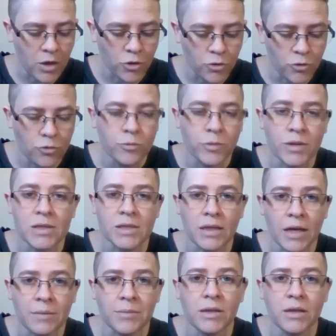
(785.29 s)
You must
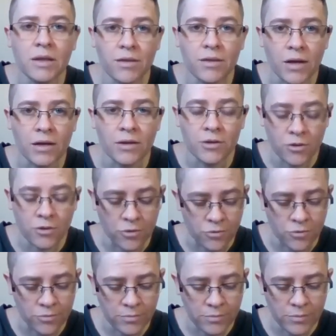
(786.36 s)
let me thank
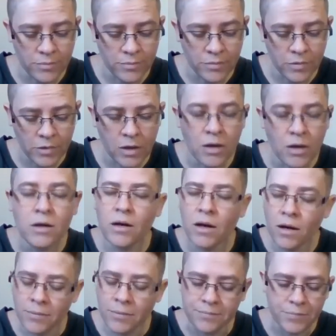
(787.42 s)
you.
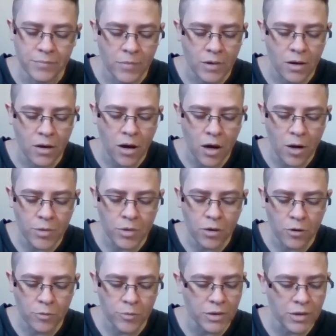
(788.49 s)
Come, hop
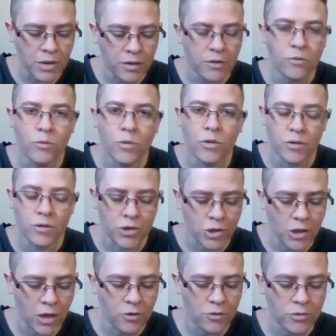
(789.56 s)
along beneath where the
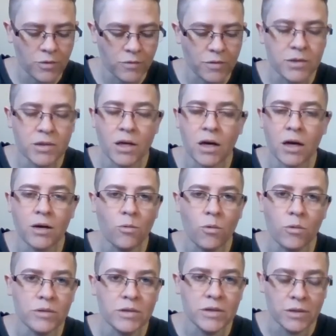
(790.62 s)
shadows of the sky
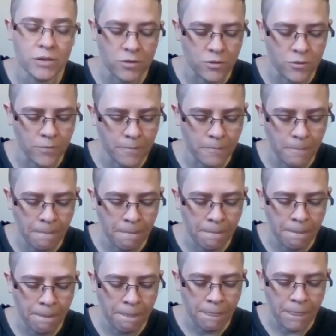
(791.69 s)
won't see you.
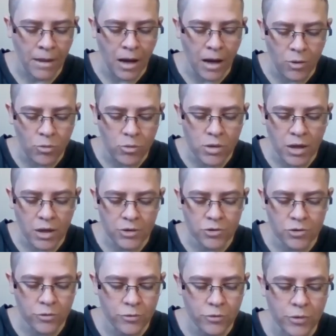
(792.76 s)
I will guide
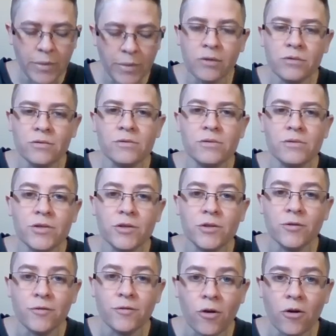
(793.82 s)
you through the mountains to
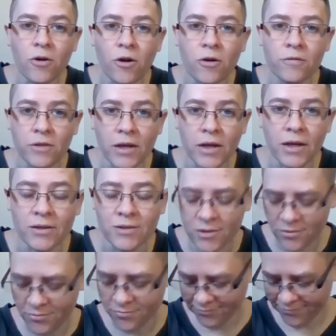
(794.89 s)
the far-off land.